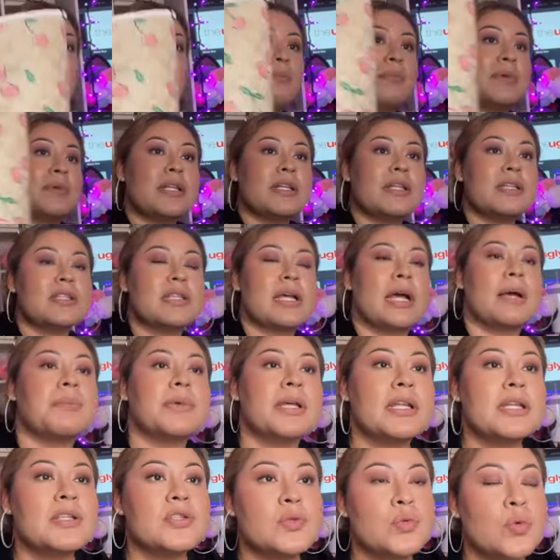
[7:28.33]
i'm gonna i'm
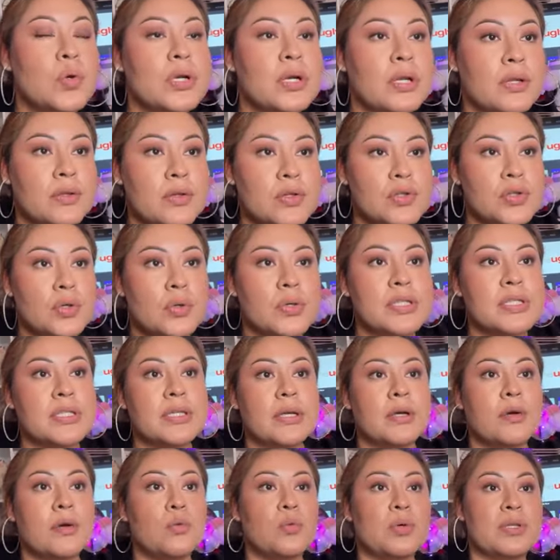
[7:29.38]
gonna do another show and
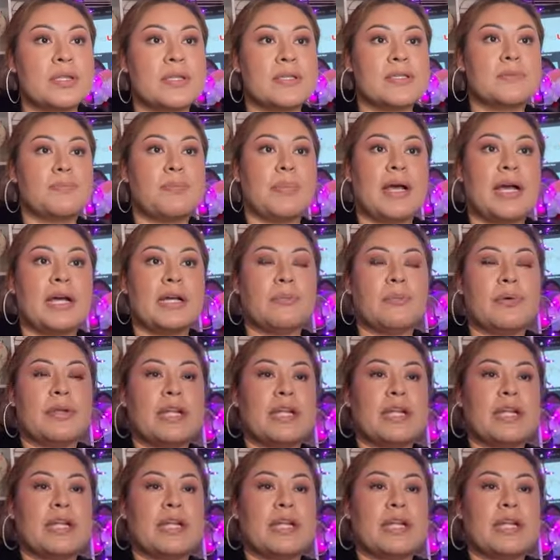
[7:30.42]
tell with this bag but